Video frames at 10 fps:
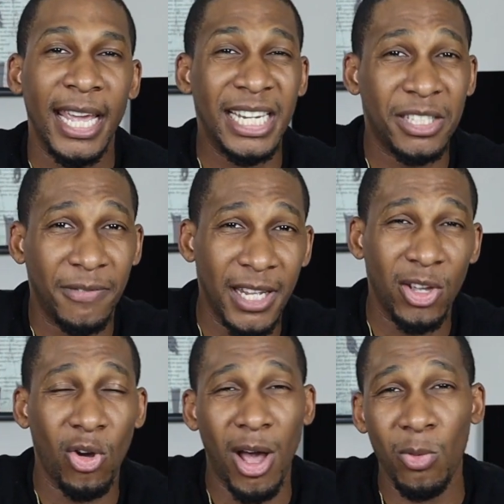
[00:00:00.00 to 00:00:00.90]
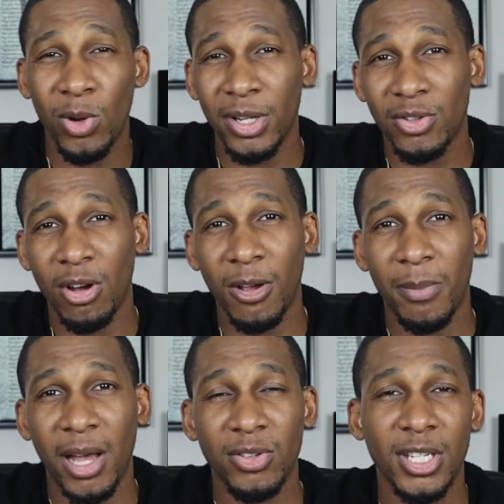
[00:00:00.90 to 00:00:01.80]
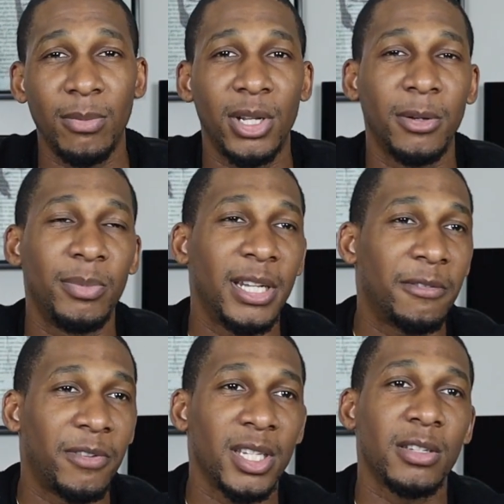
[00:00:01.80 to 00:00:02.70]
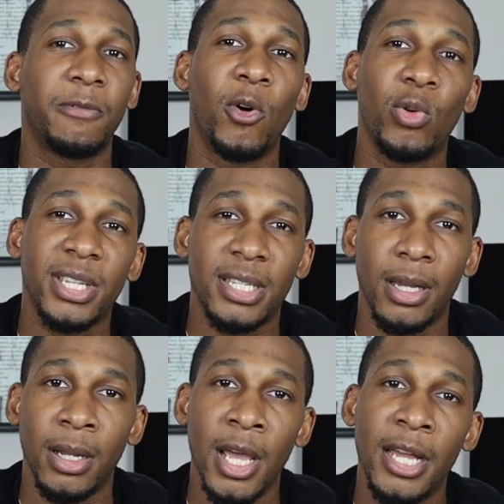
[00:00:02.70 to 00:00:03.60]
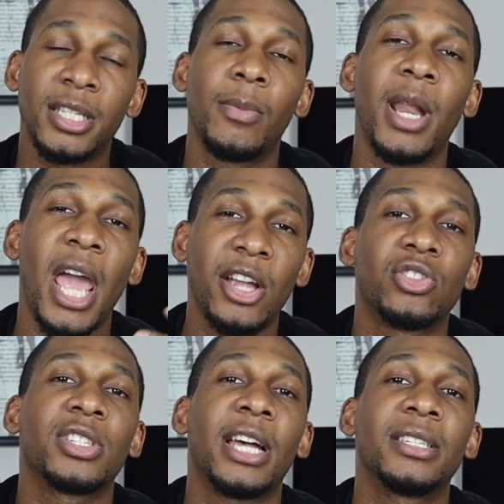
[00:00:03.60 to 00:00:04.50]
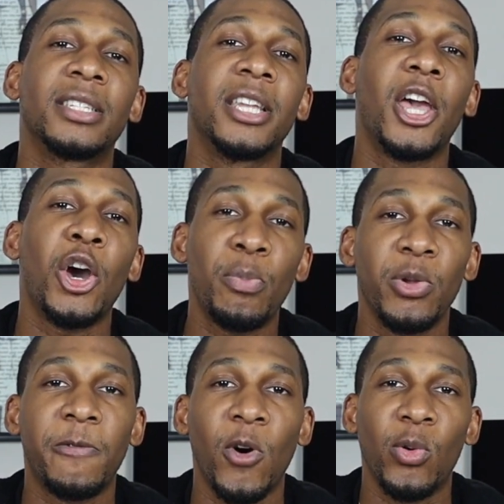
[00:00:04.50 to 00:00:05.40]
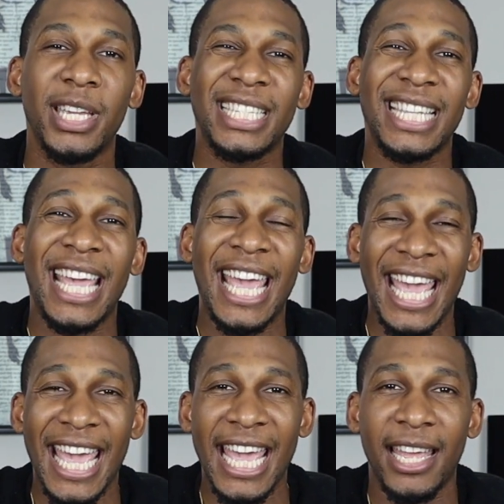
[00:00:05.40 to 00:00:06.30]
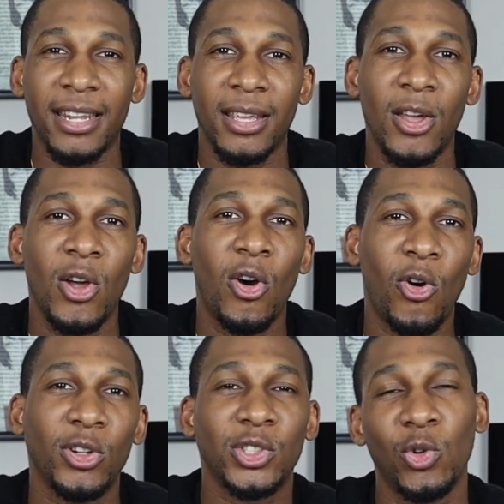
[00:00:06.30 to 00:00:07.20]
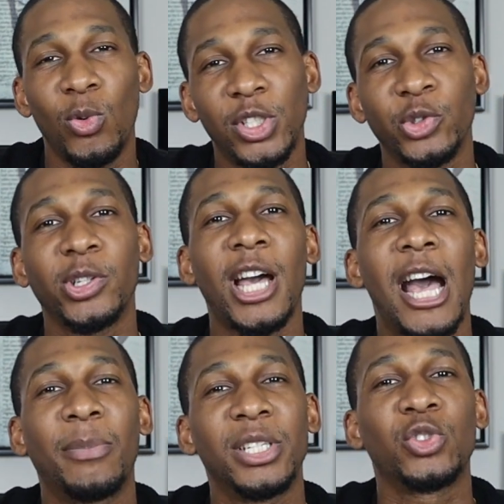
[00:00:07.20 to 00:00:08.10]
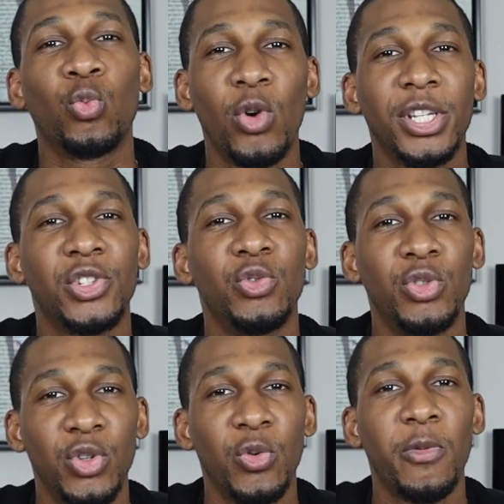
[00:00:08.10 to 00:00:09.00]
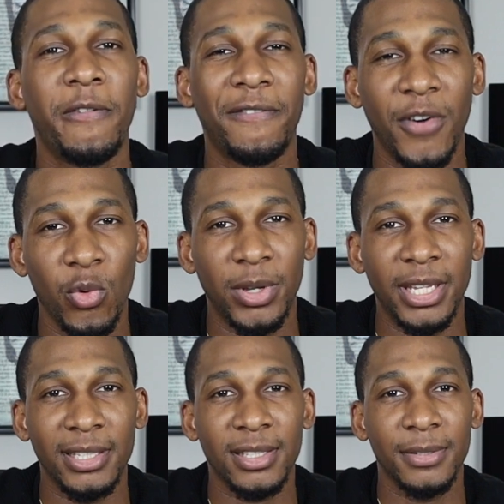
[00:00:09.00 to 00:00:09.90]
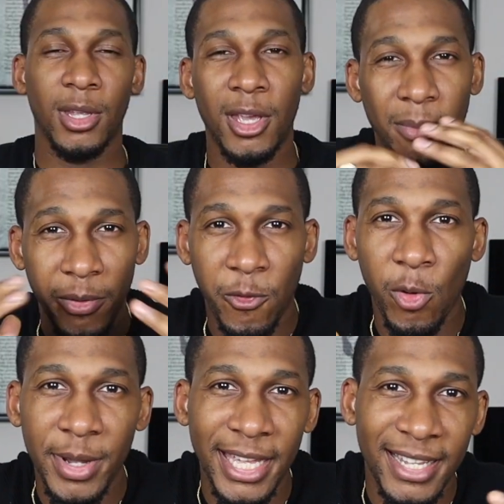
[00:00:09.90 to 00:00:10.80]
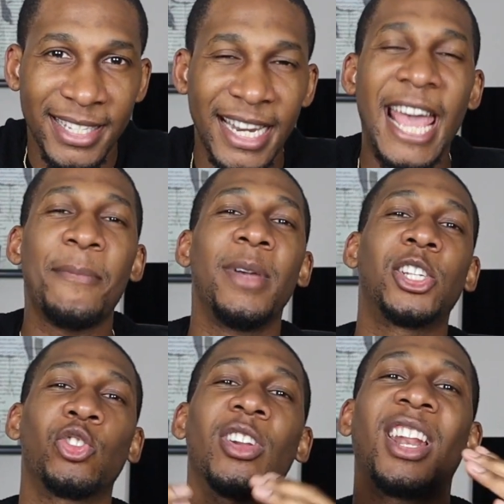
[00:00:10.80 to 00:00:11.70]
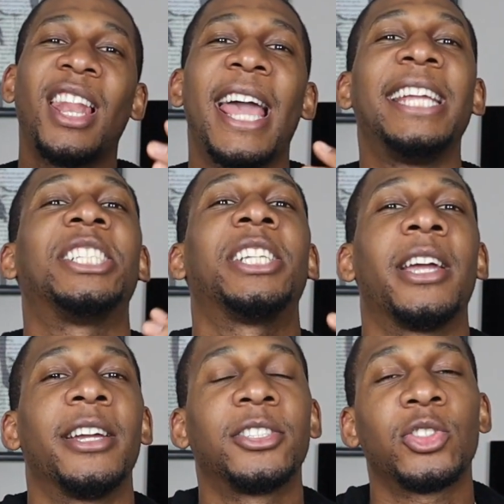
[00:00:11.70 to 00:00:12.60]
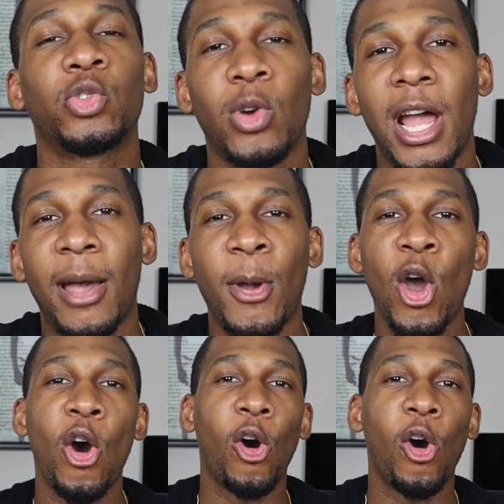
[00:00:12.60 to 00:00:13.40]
In this video, I want to talk about some of the benefits of focusing, some of the exercises to help you focus, and also what you accomplish once you do focus. Before we get into that, make sure to like, share, and subscribe.